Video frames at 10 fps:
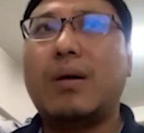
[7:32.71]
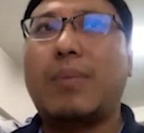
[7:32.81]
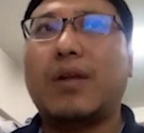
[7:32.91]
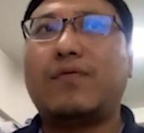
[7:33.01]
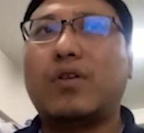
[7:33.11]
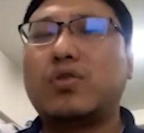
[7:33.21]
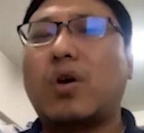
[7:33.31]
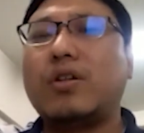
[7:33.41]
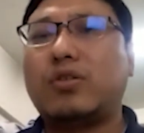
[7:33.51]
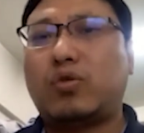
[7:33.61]
But for
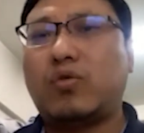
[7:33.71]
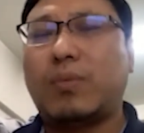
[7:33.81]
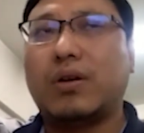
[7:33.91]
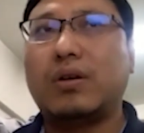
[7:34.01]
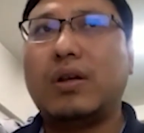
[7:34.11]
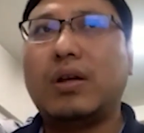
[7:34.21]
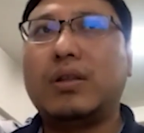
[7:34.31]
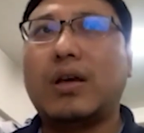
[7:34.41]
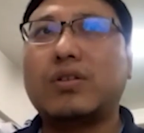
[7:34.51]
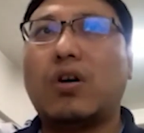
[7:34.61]
solid tumor,
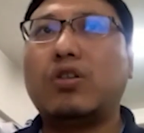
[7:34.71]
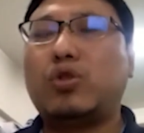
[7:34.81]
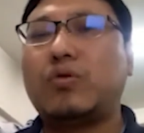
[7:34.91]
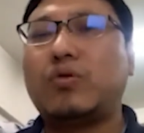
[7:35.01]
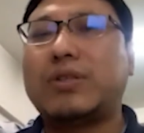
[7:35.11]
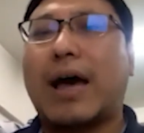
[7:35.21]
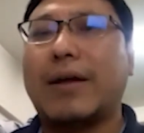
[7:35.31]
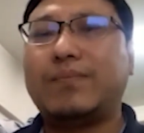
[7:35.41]
there's only 2 die,